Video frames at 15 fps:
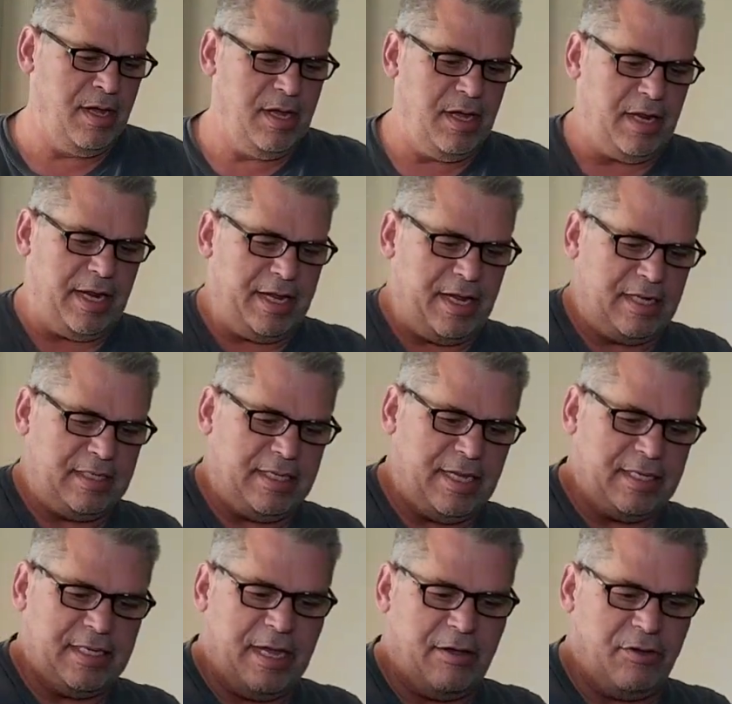And I guess
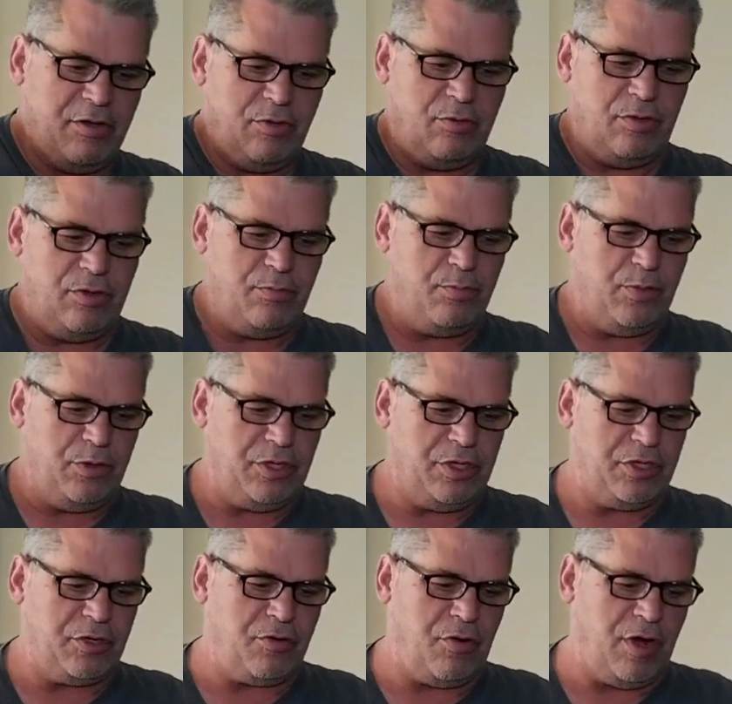that's how you put
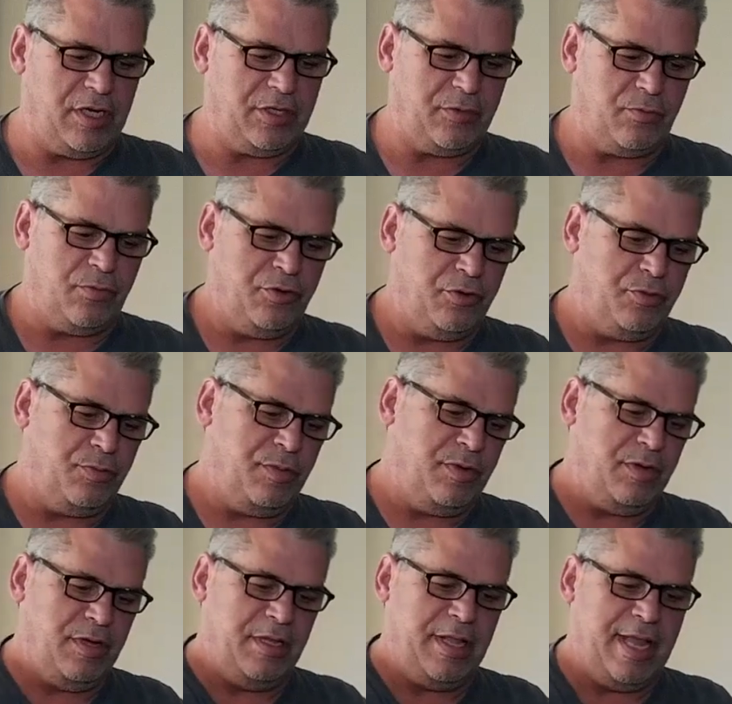this across the room.
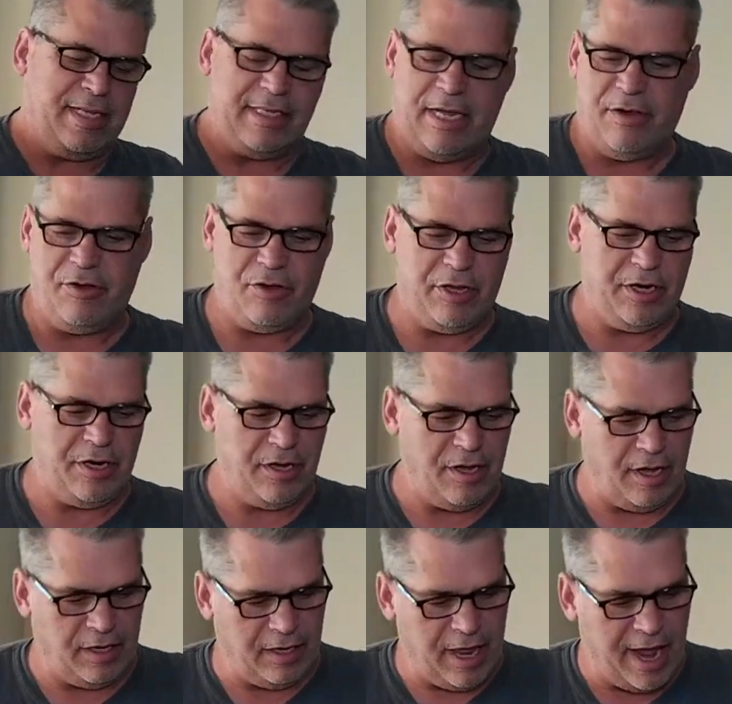And that's how you're going to
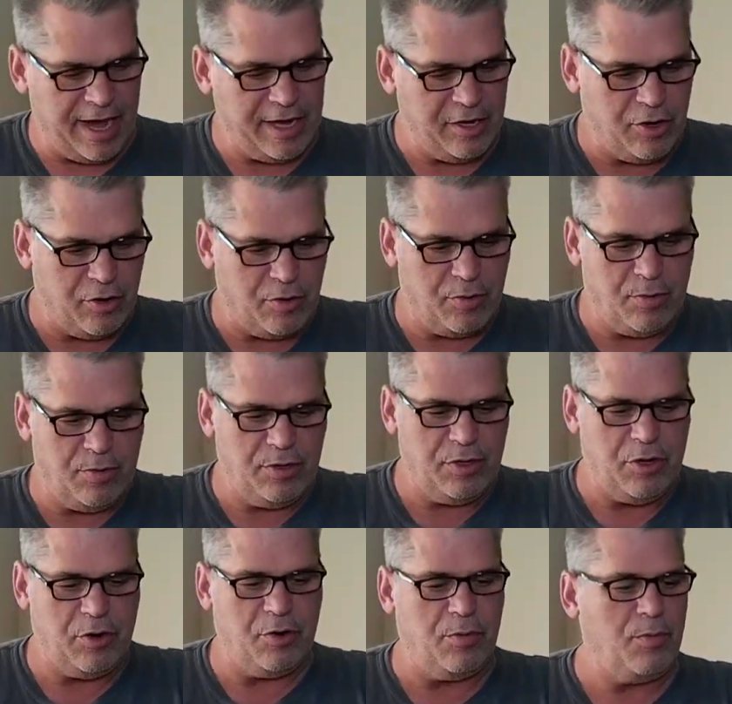align
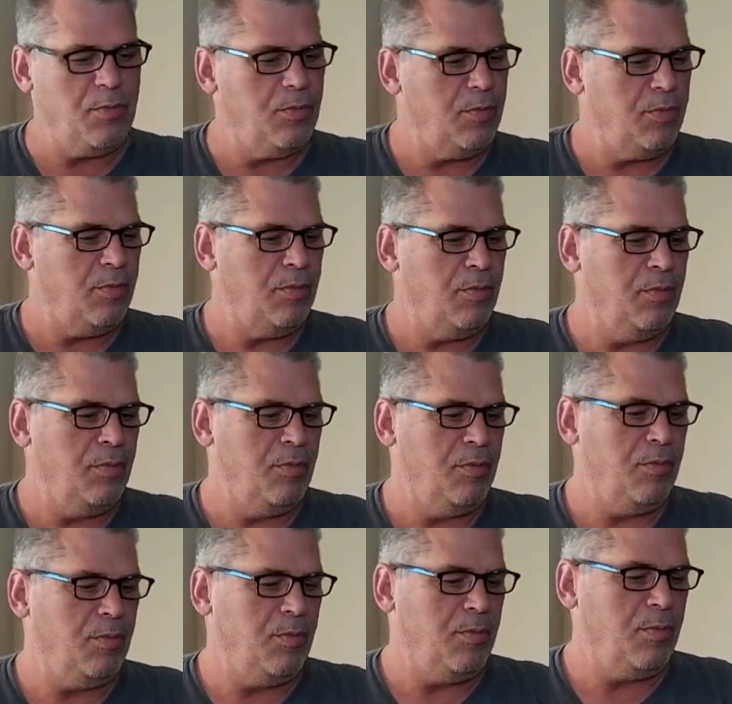your
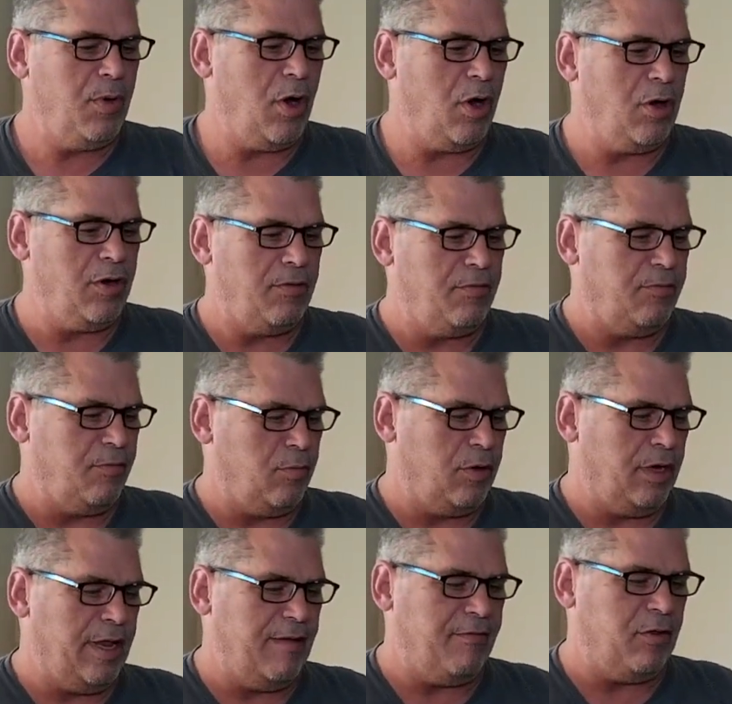part for
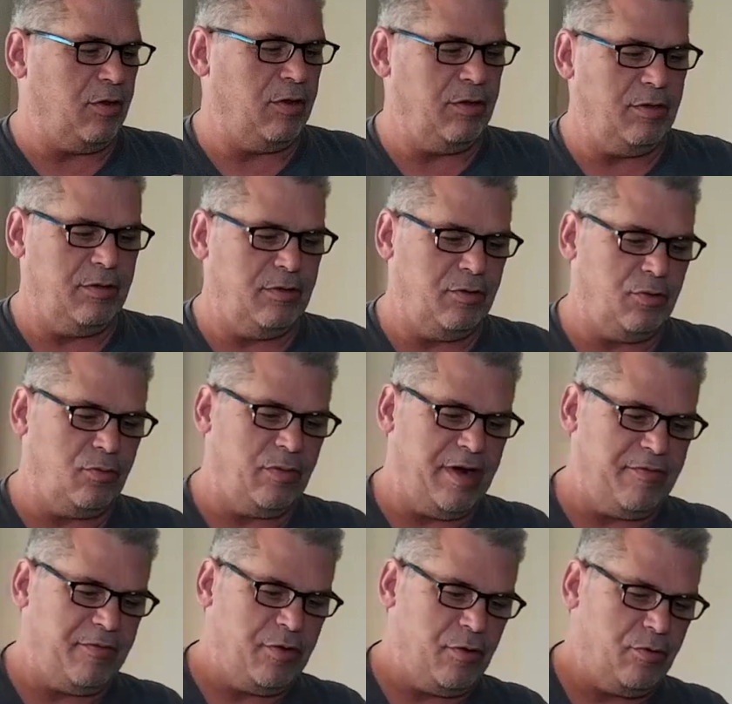level or
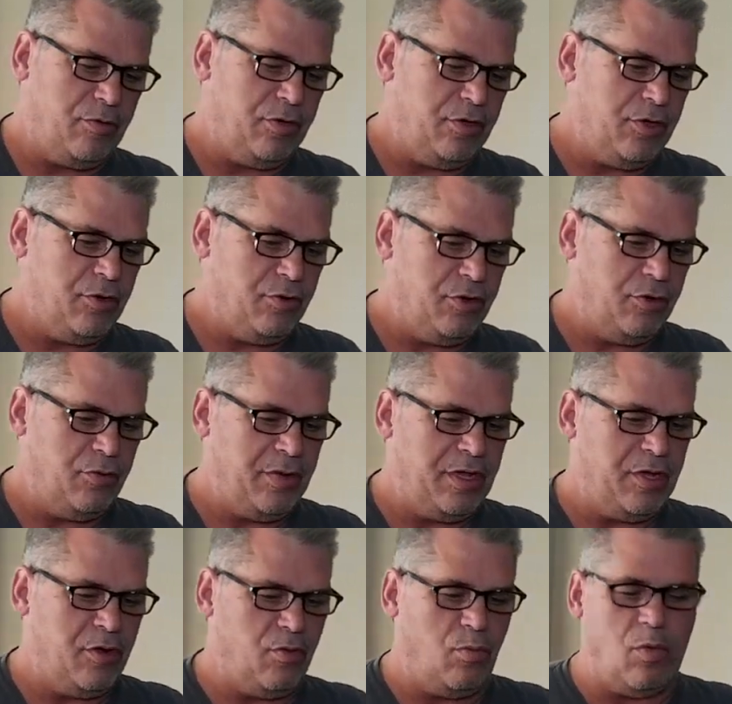whatever you're doing,
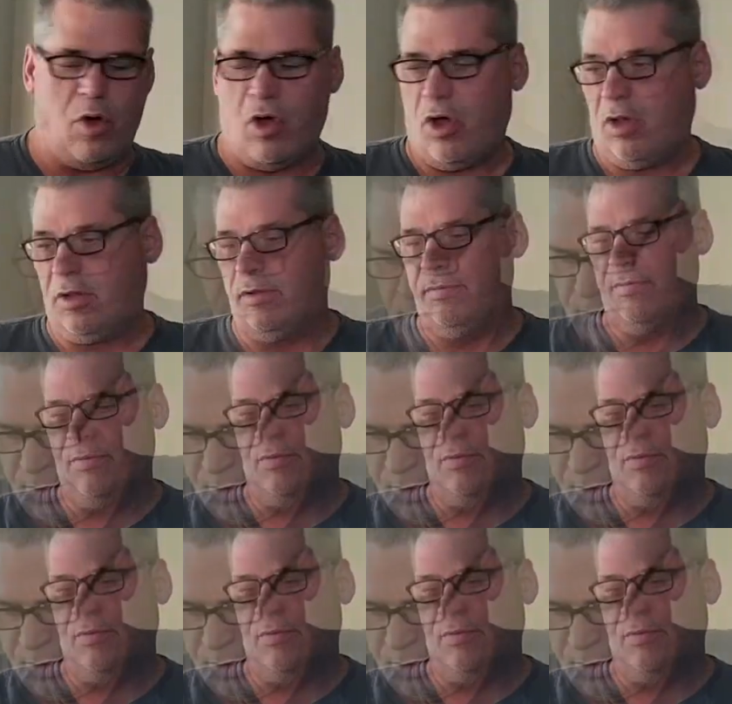your wall.